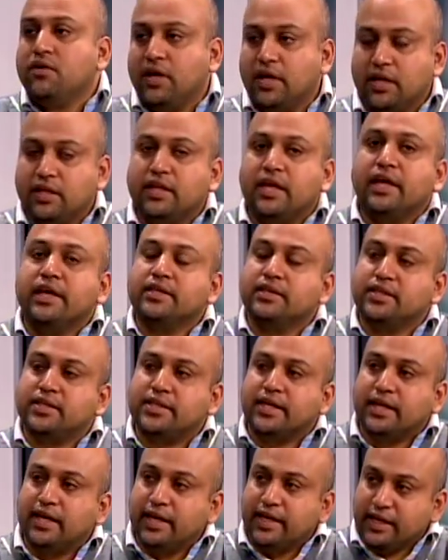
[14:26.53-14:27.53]
Right? There is a
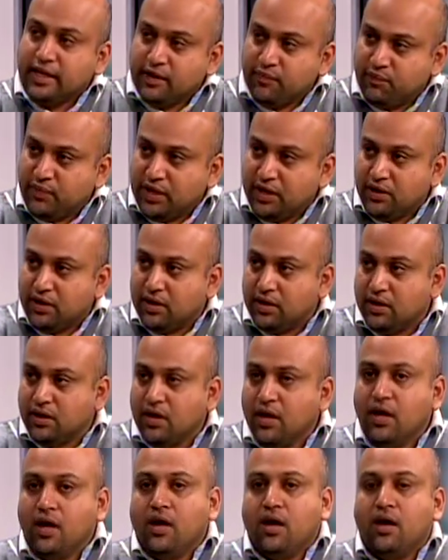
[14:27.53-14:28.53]
settling in period.
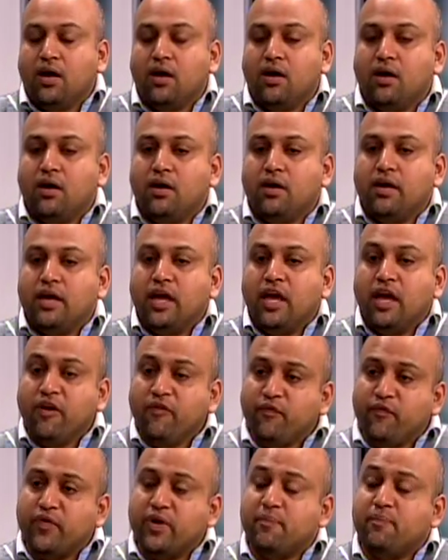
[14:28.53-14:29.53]

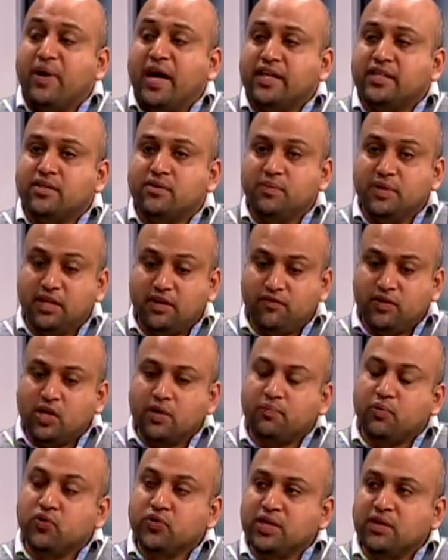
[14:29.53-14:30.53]
If the
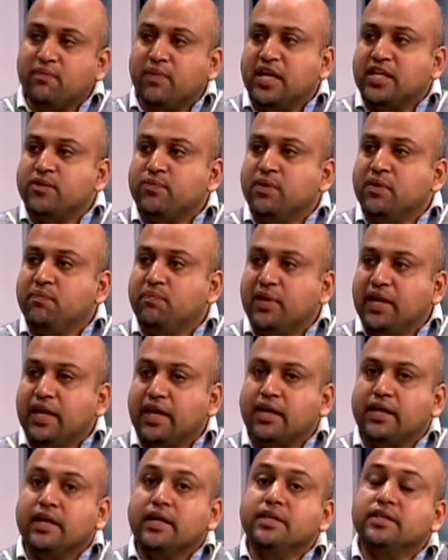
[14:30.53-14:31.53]
opposing batsmen play
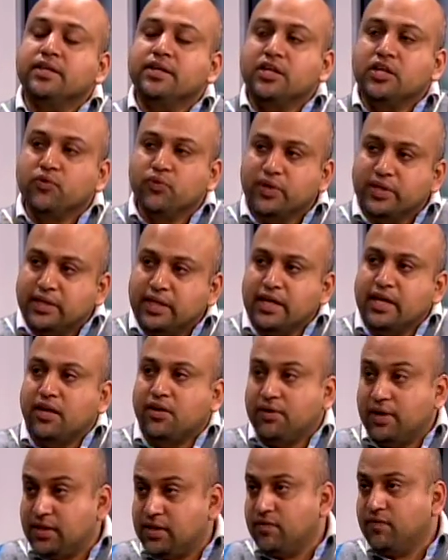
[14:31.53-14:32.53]
continuously
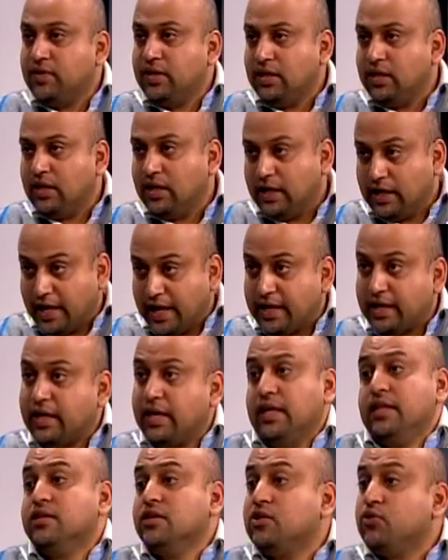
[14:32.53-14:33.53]
aggressively, like
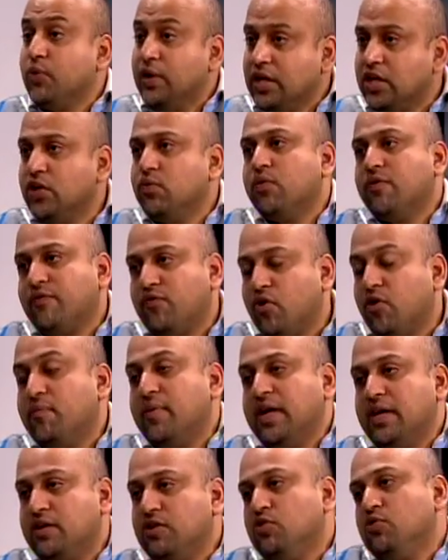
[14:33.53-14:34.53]
in the 20-over
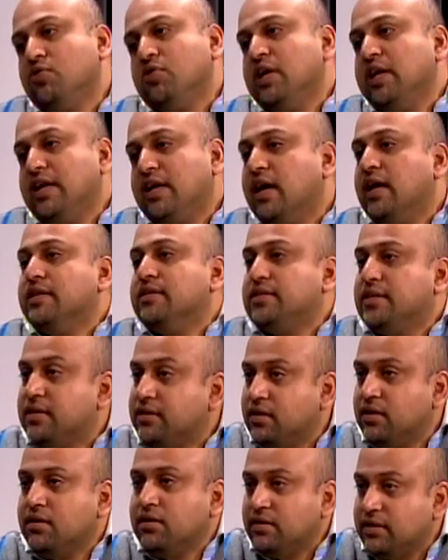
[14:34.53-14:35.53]
format, you really can't
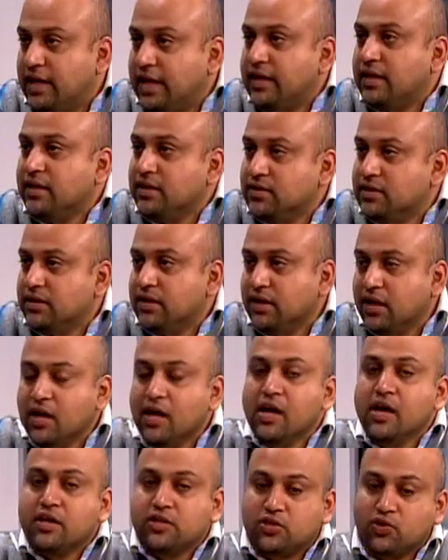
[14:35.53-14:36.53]
settle that easily.
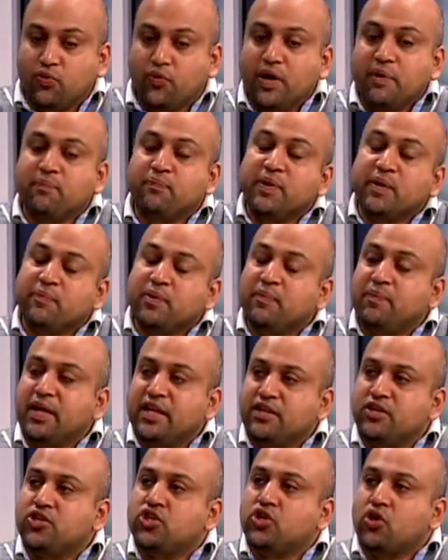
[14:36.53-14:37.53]
So when people play
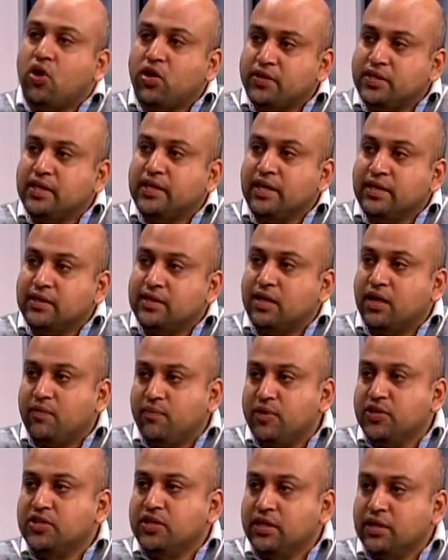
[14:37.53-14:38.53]
their shots against
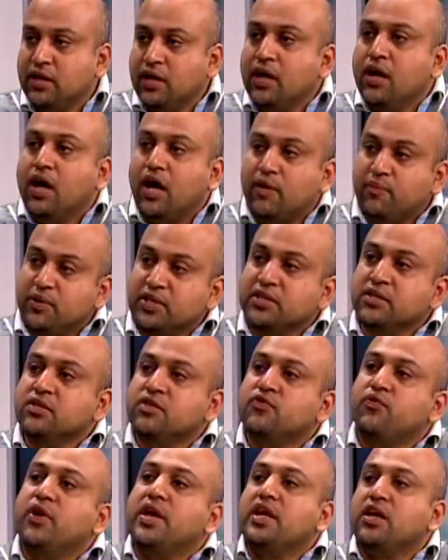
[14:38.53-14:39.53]
Harbhajan's
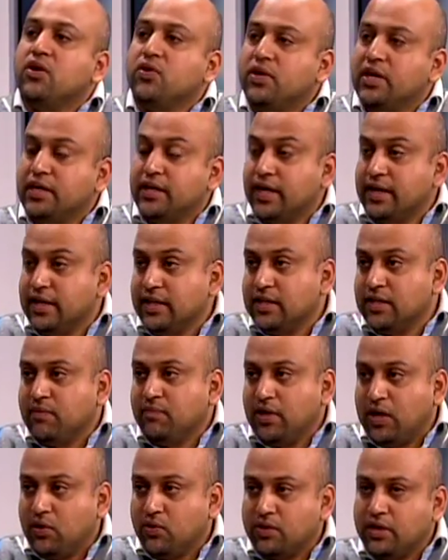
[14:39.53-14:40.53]
very good at getting them
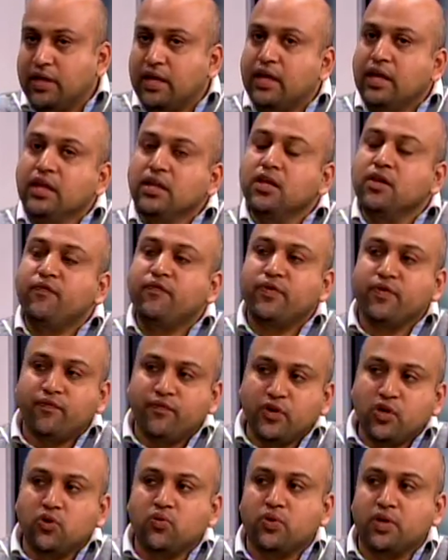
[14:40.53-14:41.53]
out. In the
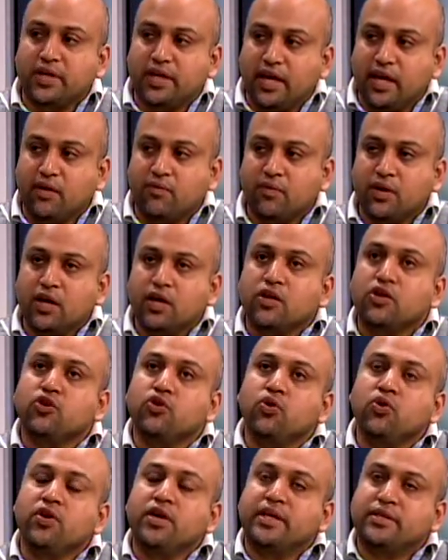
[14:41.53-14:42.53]
50-over game, you
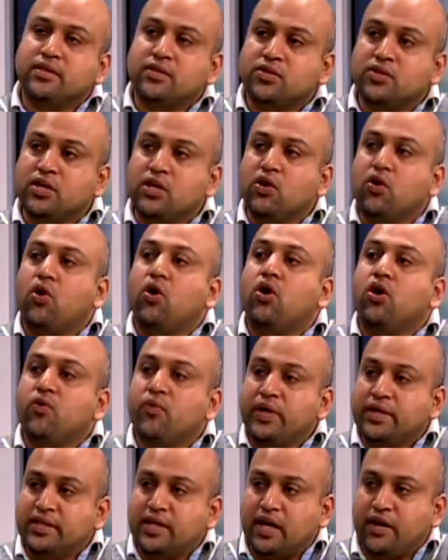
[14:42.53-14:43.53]
don't necessarily
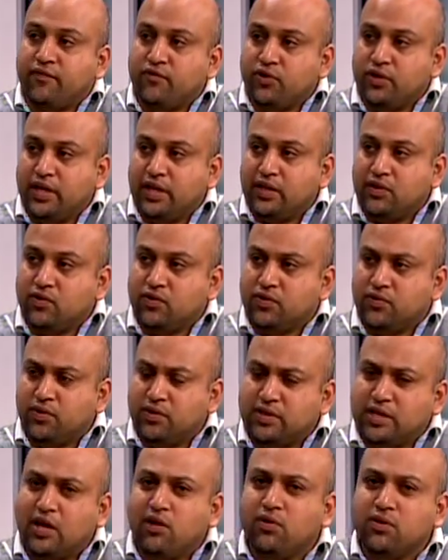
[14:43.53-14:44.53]
always have to take those
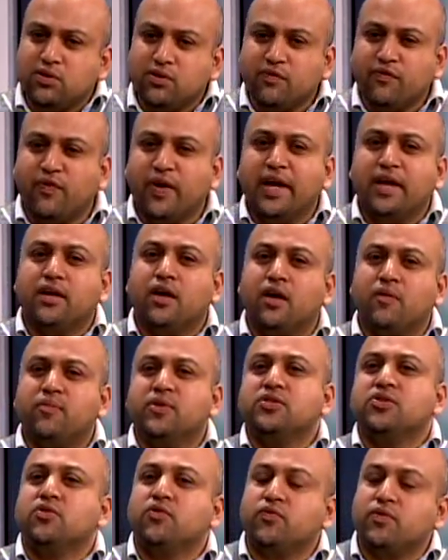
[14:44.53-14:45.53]
risks. I also find
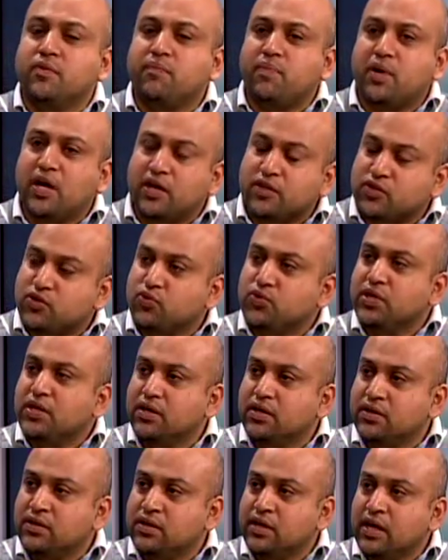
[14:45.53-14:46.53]
Harbhajan over the past 2
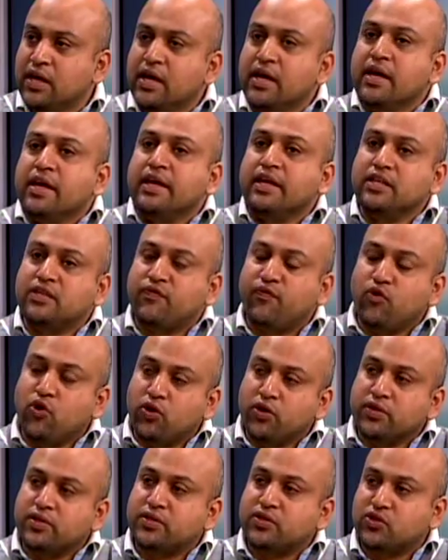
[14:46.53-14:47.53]
years, he's
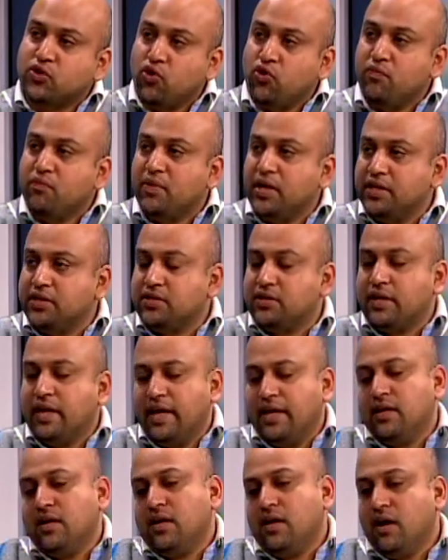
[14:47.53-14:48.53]
focused so much,
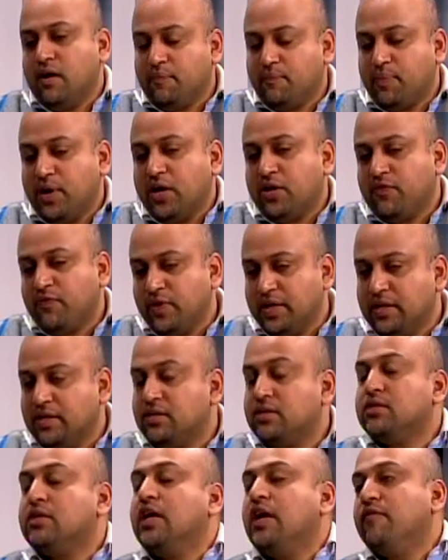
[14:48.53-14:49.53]
and a part of it
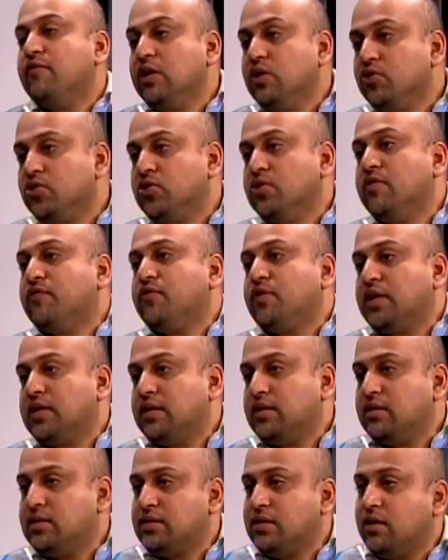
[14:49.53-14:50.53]
is the evolution of
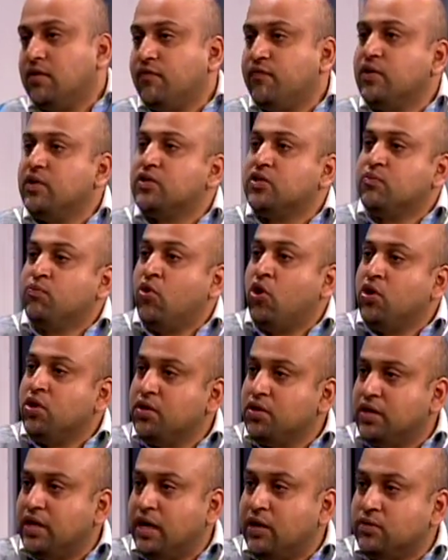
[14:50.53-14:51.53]
cricket itself. Smaller
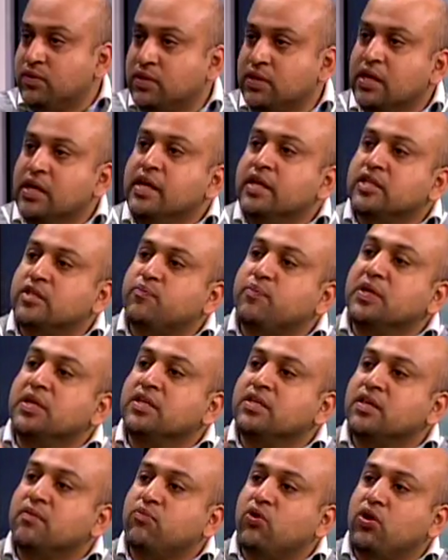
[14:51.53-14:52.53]
grounds,
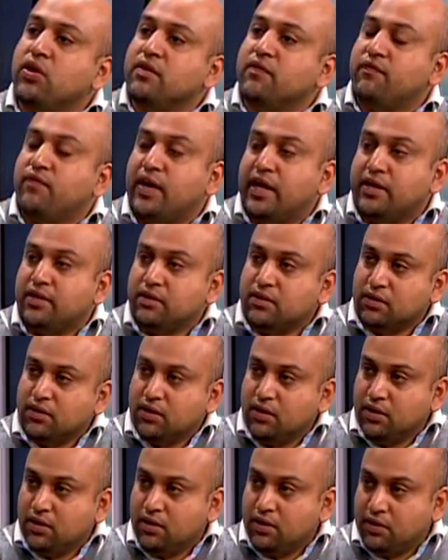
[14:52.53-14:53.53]
spinners are bowling flatter.
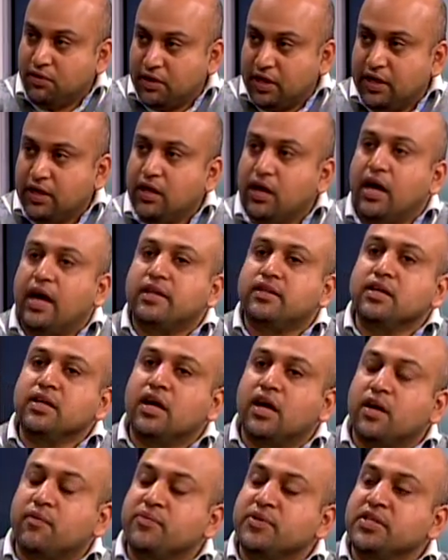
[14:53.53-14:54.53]
right? I think
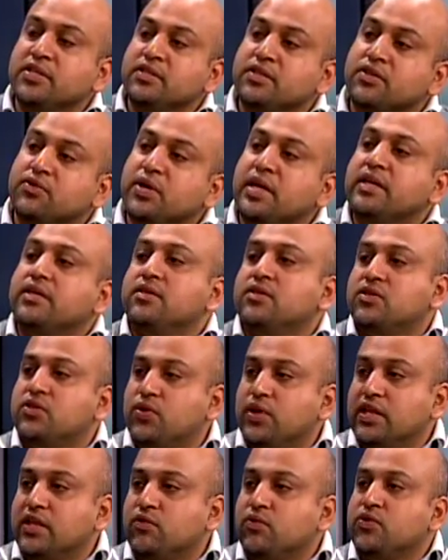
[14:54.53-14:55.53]
Harbhajan's greatest
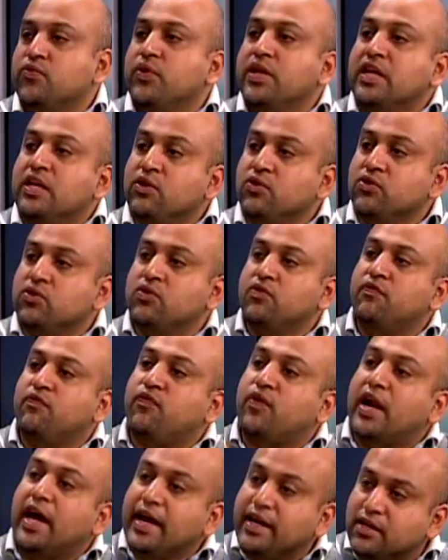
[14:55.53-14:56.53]
strength was when he used to
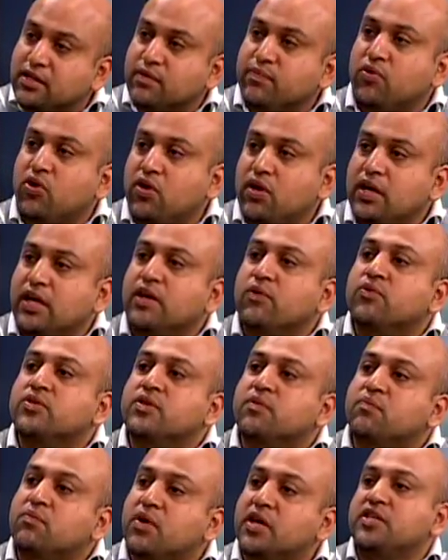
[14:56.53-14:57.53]
flight the ball, he was
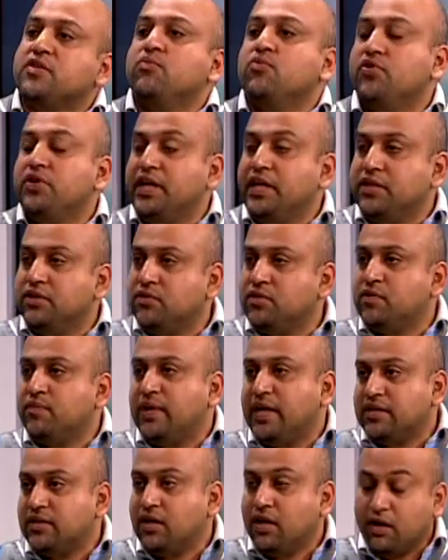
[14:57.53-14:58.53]
a much more dangerous
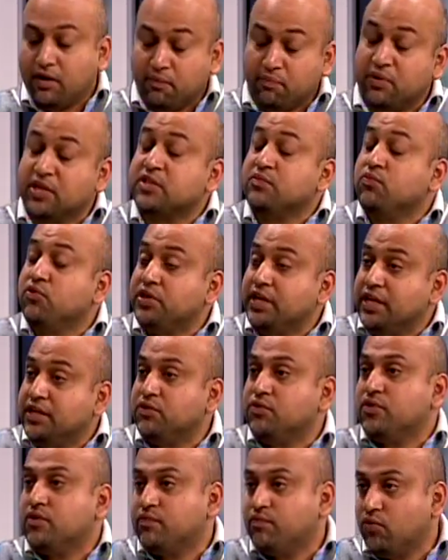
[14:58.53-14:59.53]
much more
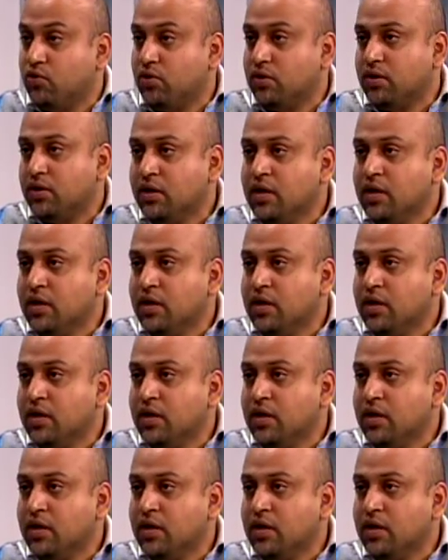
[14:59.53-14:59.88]
dangerous bowler.